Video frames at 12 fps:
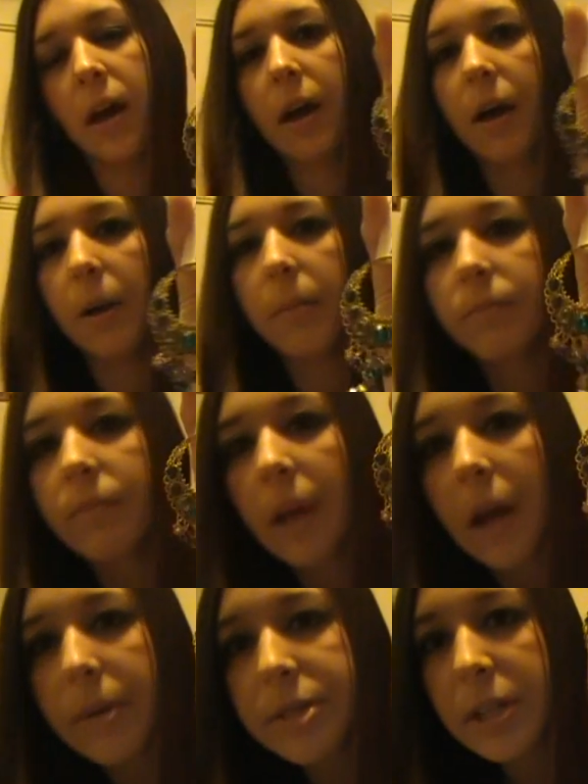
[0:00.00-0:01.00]
Um,
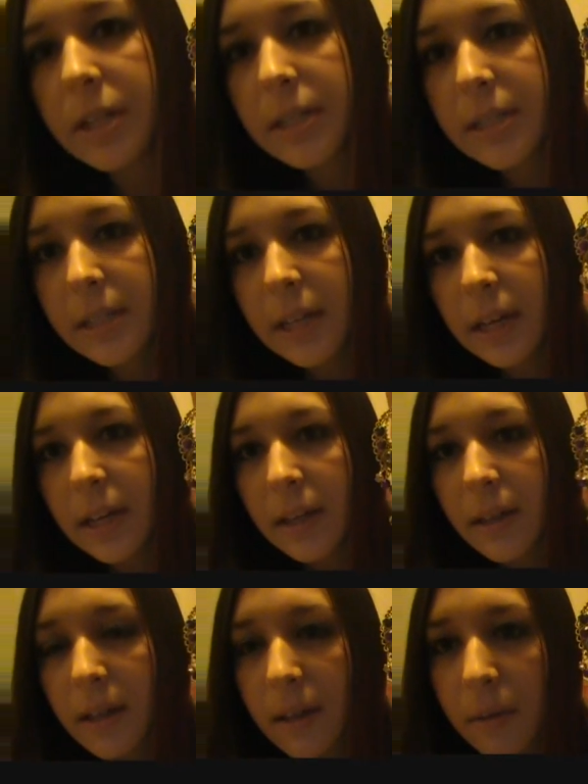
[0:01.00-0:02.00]
I wish you could see it.
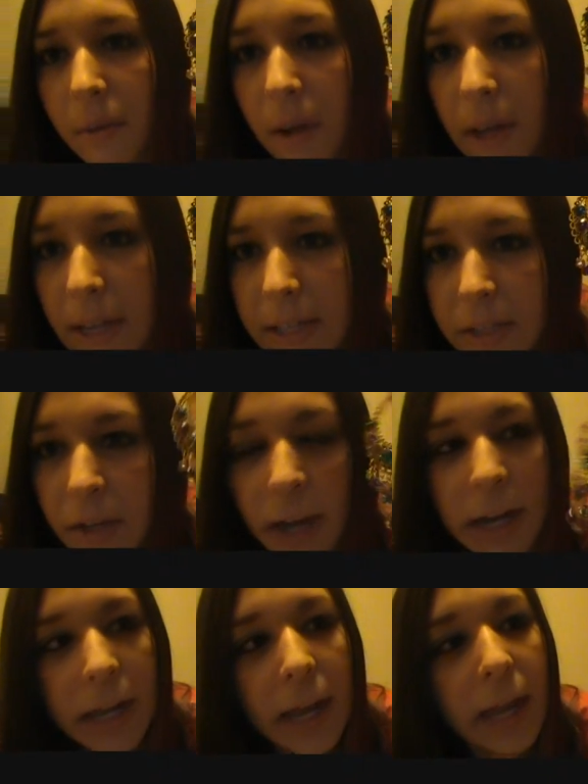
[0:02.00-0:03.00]
Well, I guess you
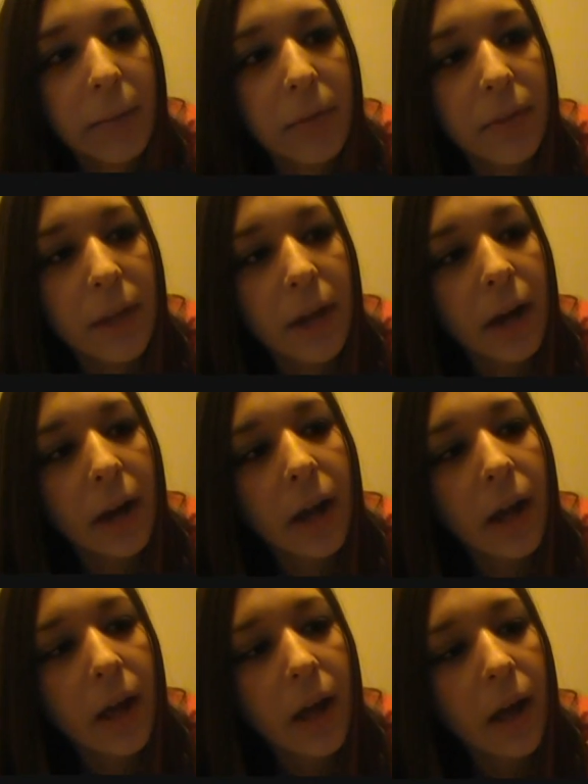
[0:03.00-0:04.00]
kind of can, but they're,
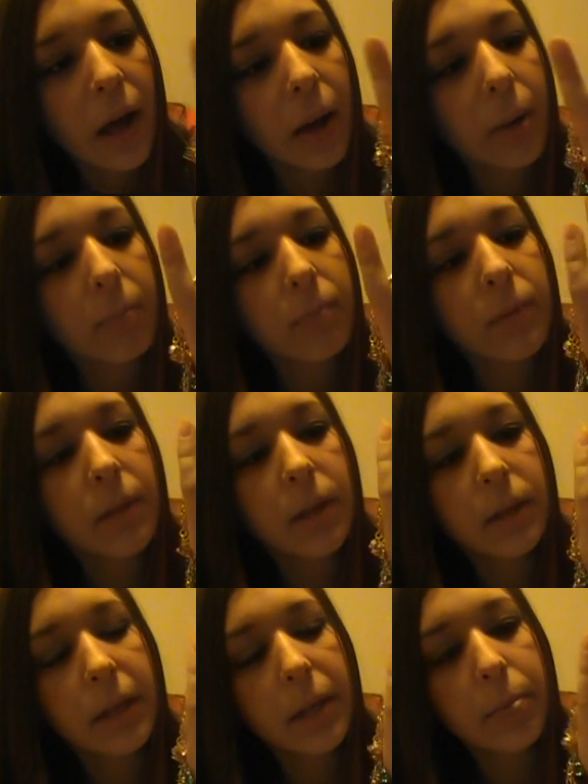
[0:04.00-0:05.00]
um,
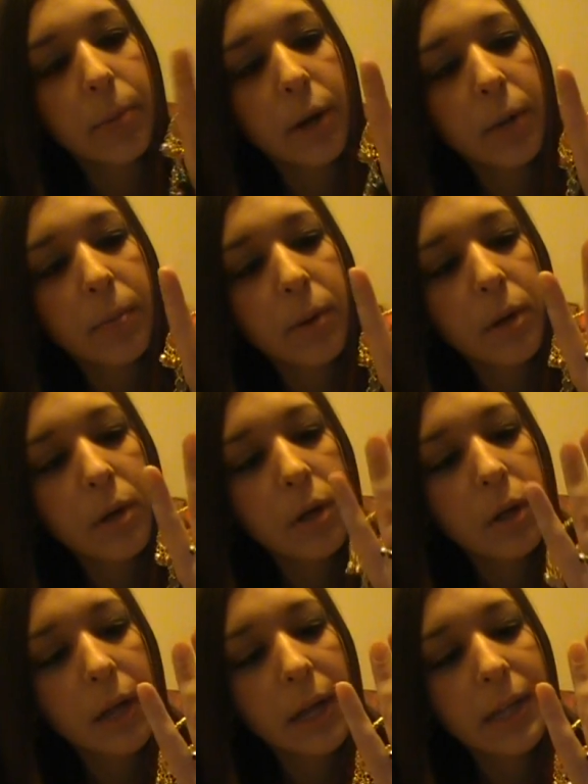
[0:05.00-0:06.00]
like
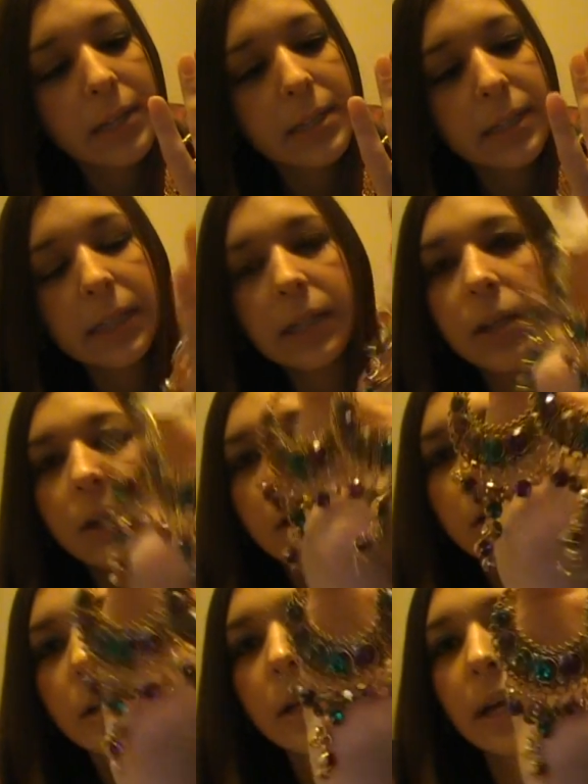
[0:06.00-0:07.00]
purple and
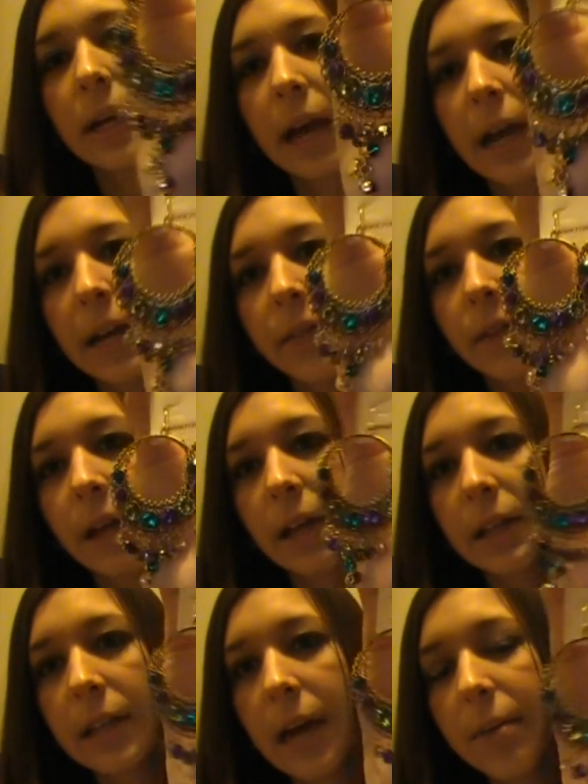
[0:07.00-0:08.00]
teal and kind of
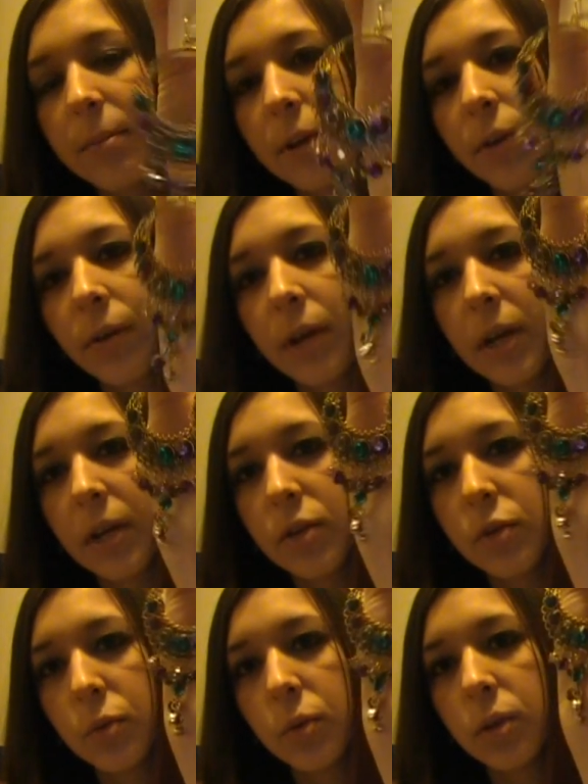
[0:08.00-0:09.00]
like lime green
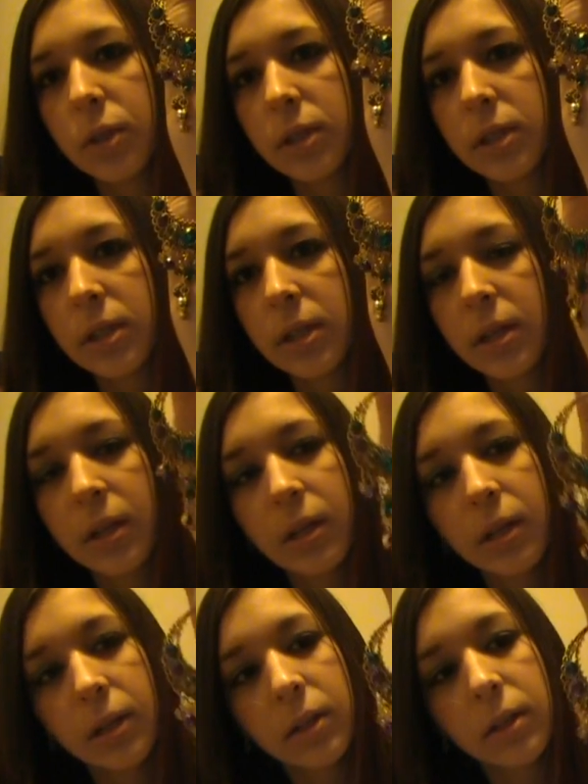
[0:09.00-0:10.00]
jewels.
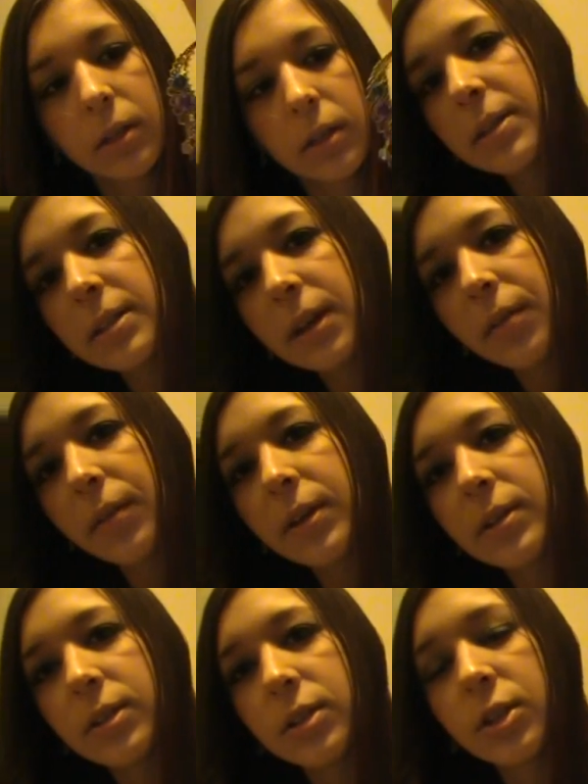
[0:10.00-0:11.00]
So
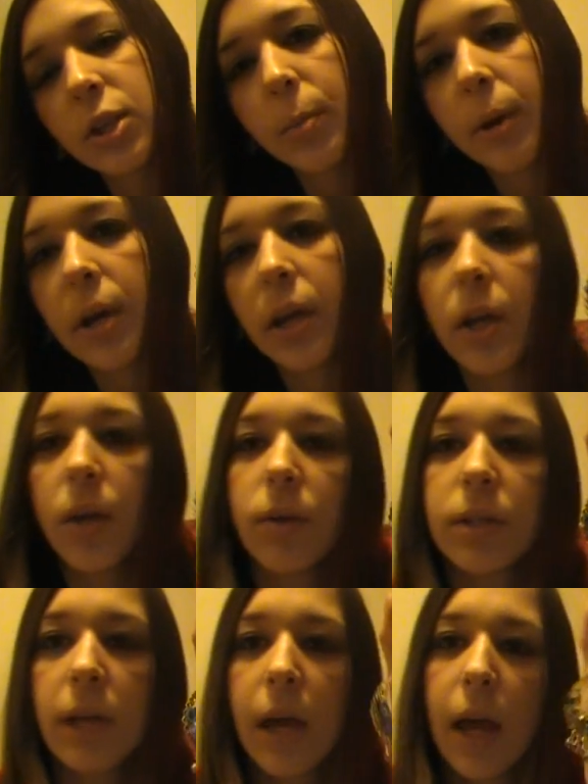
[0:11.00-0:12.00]
these are super
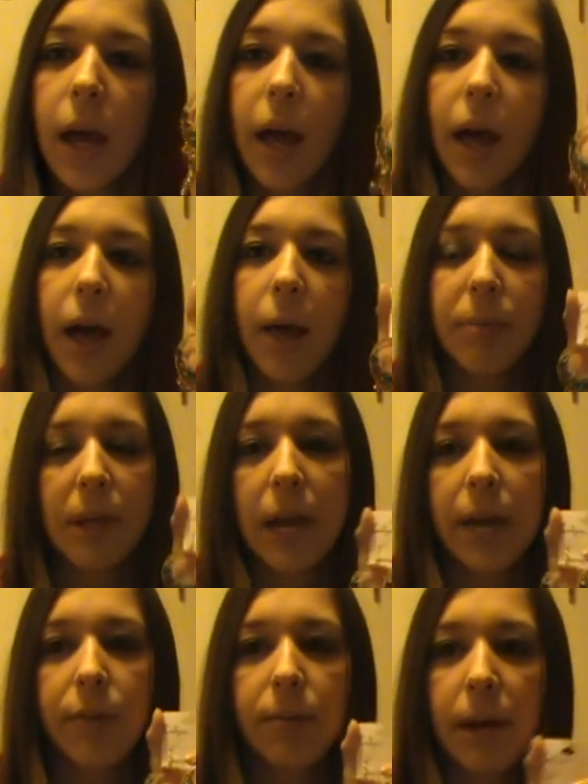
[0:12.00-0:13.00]
cute. Um, they
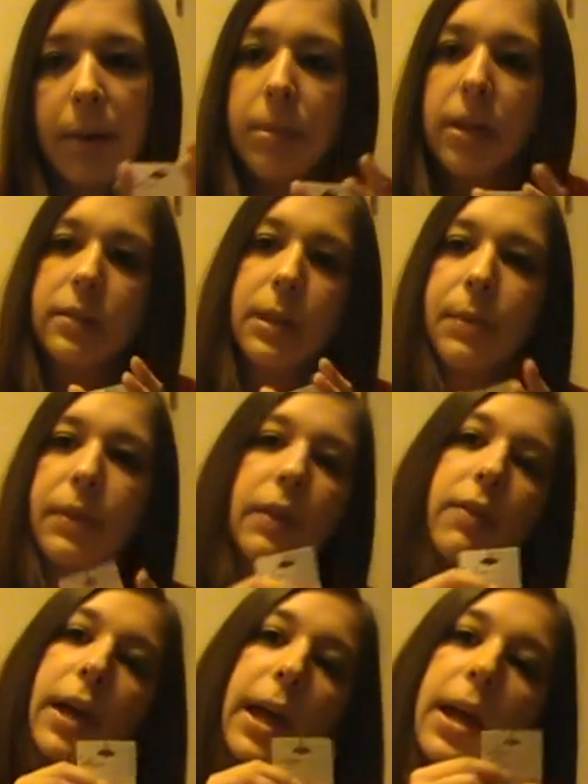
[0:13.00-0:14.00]
kind of remind me of something
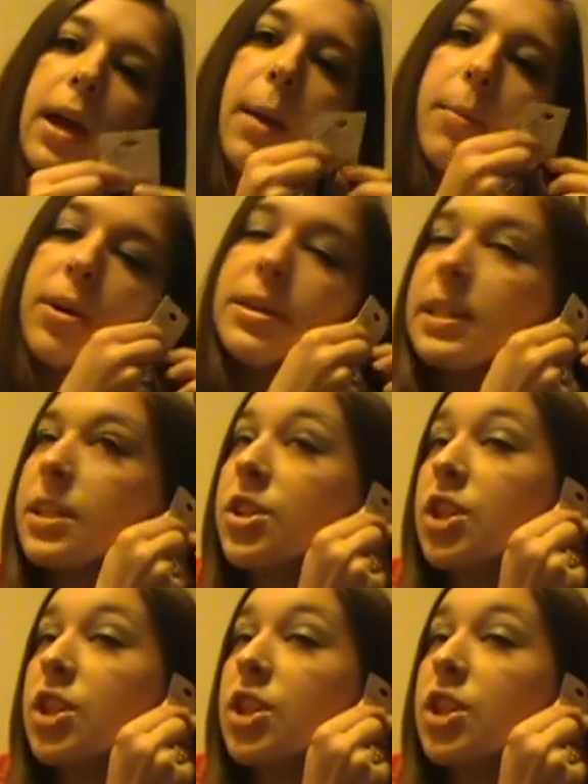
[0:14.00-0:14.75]
that like Princess